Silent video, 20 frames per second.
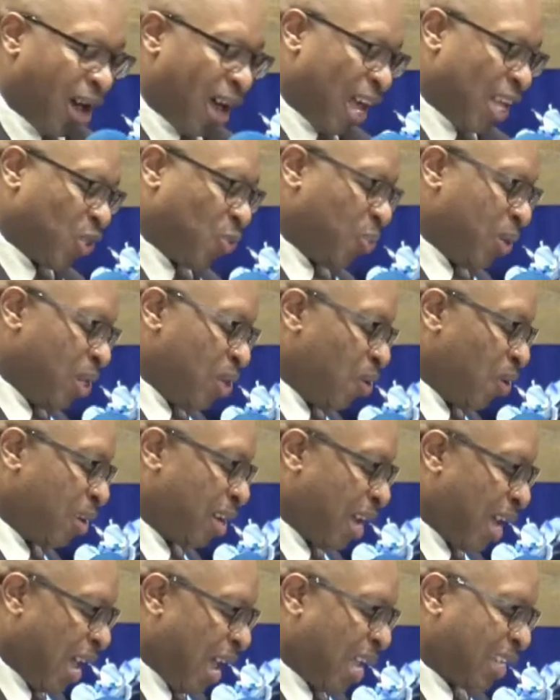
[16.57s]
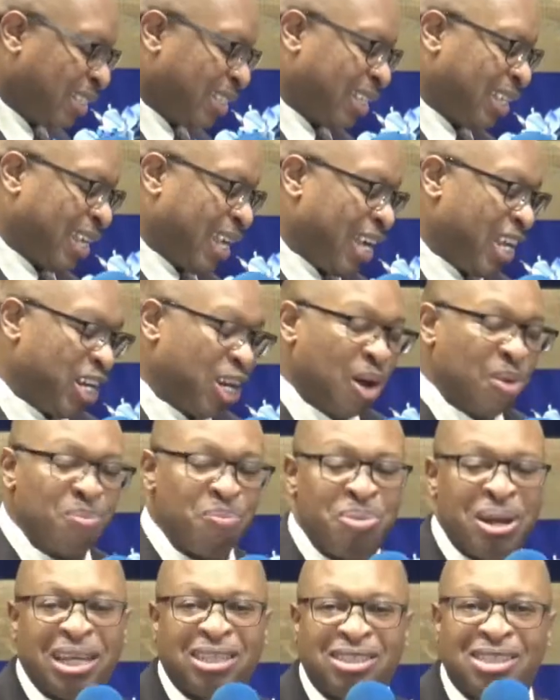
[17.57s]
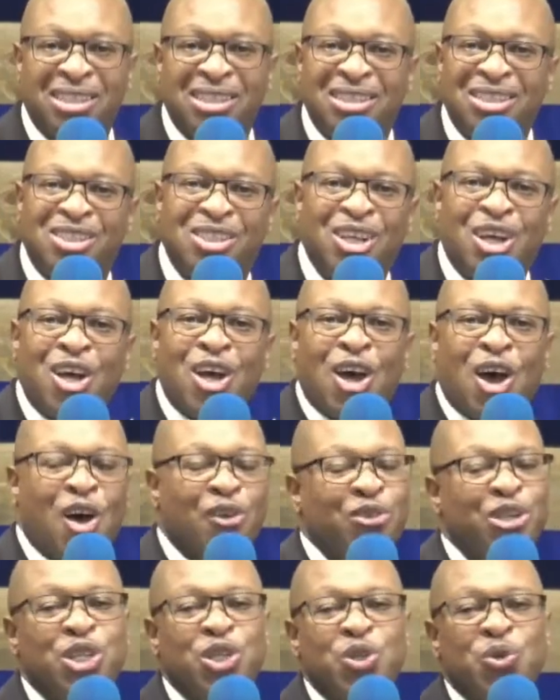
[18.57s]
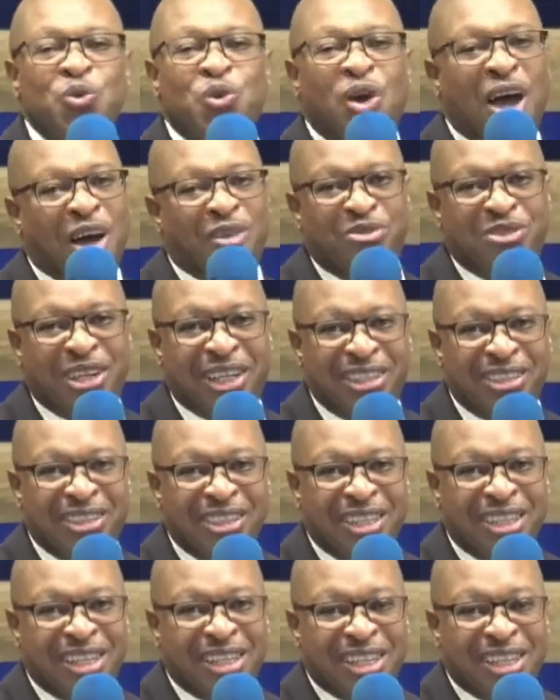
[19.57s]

As we look at kingdom blessings of the new covenant,